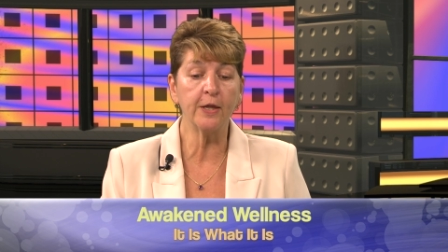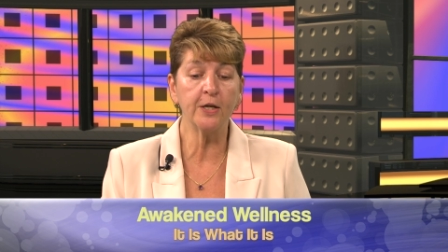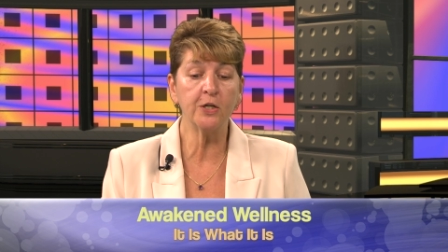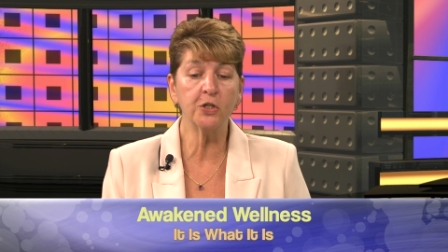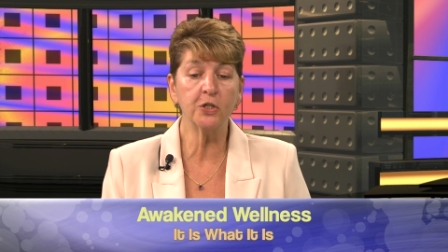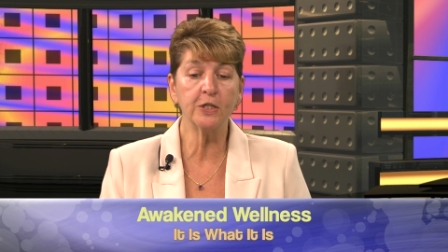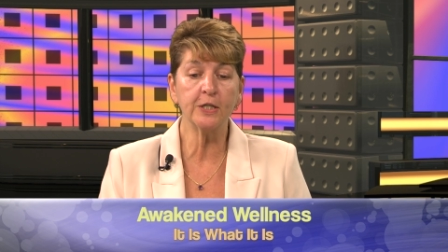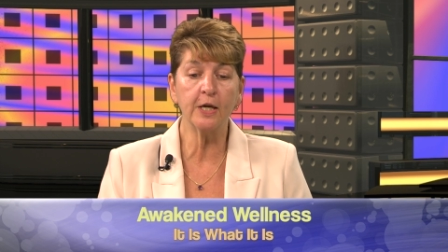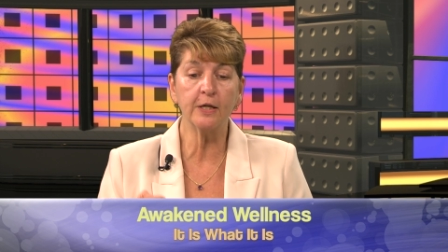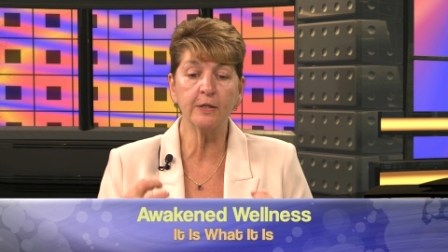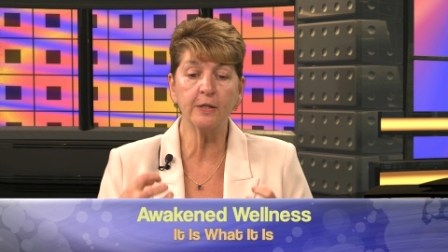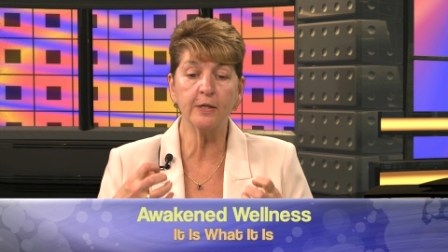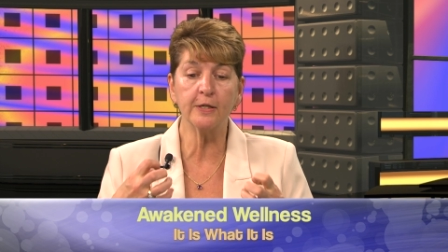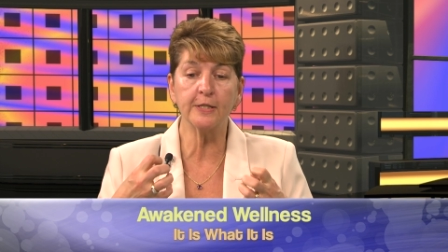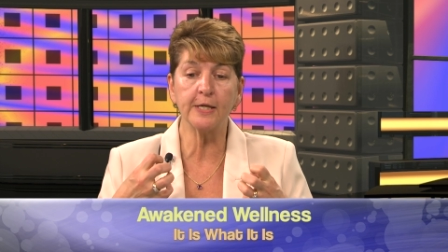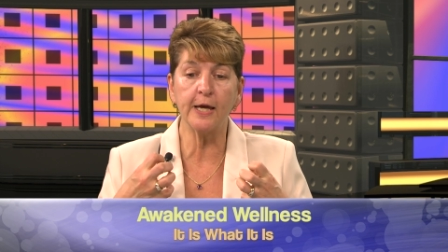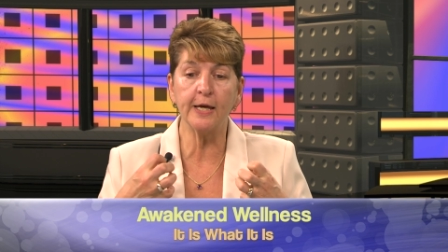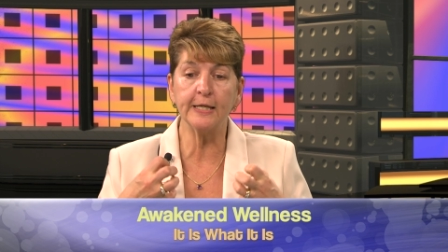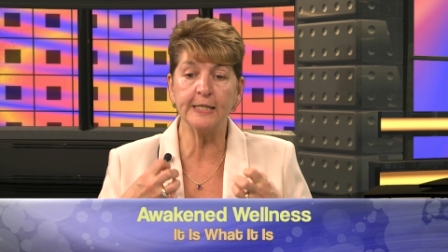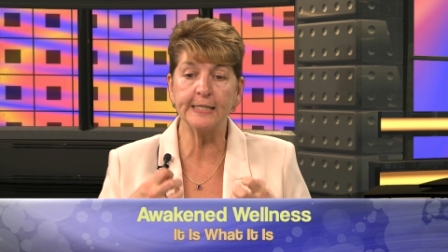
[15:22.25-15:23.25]
They just get
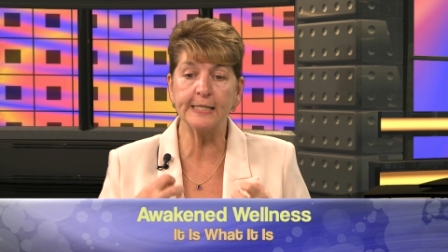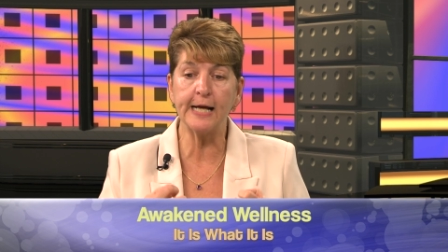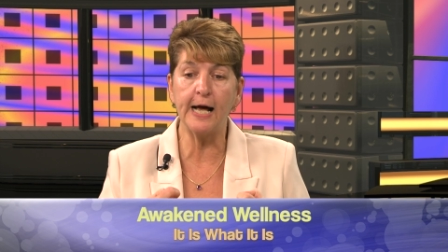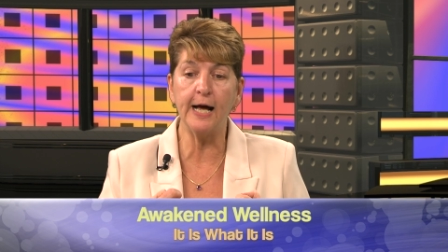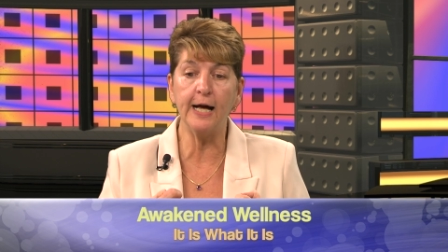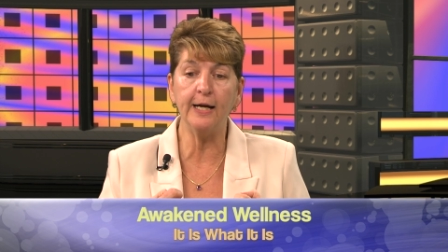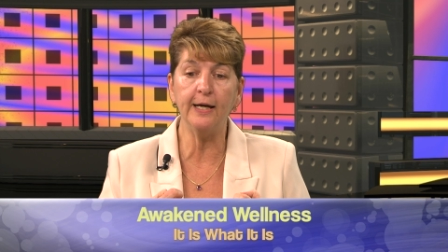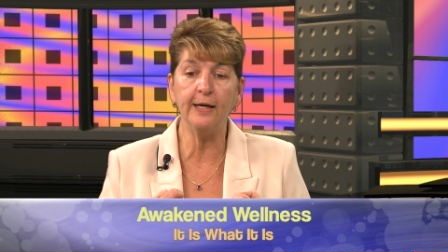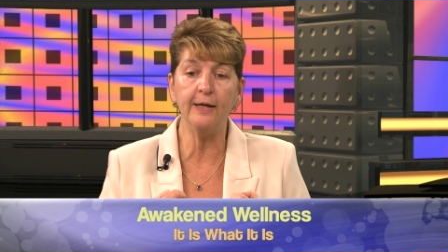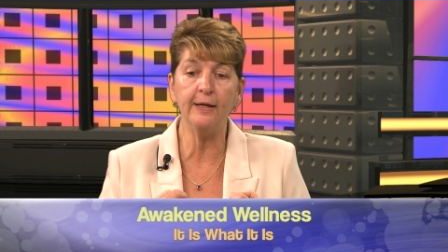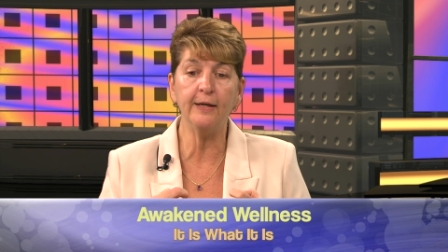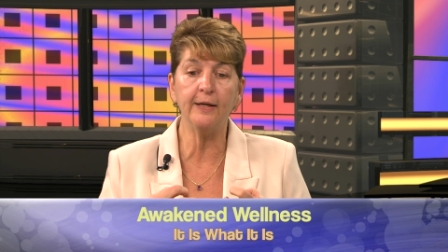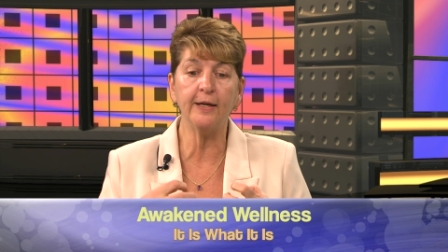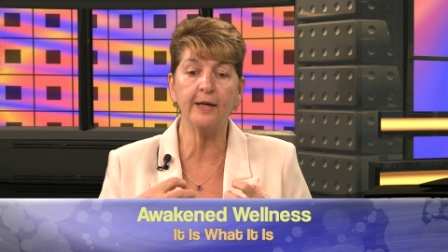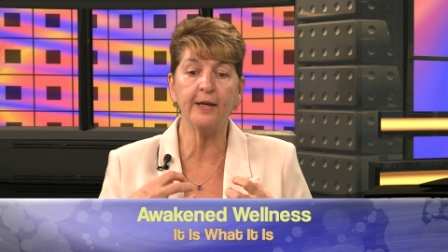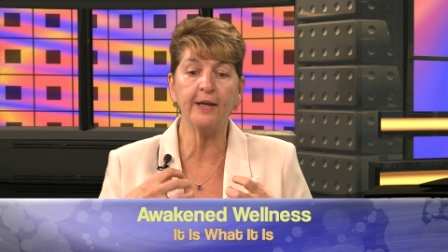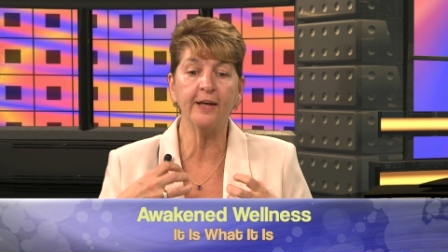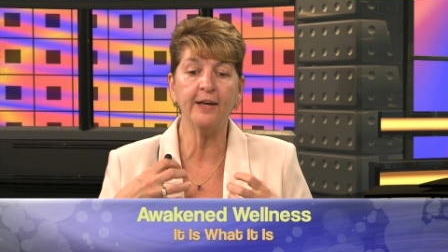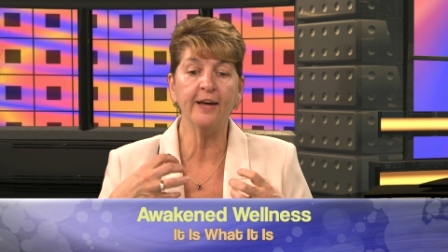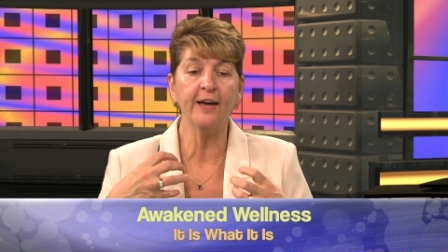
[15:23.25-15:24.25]
this
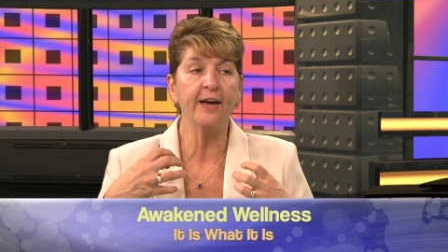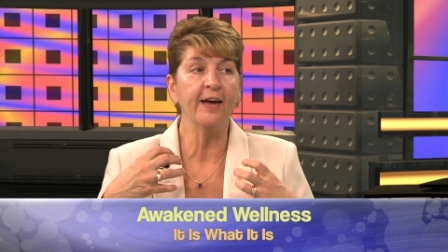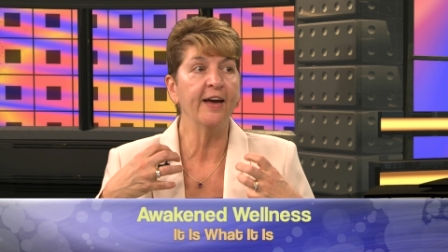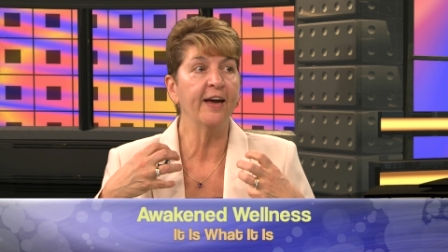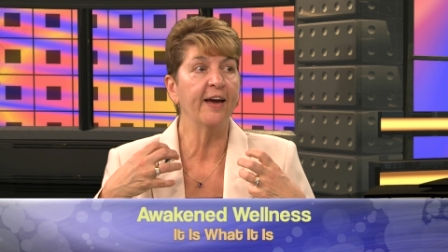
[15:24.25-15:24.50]
anxiety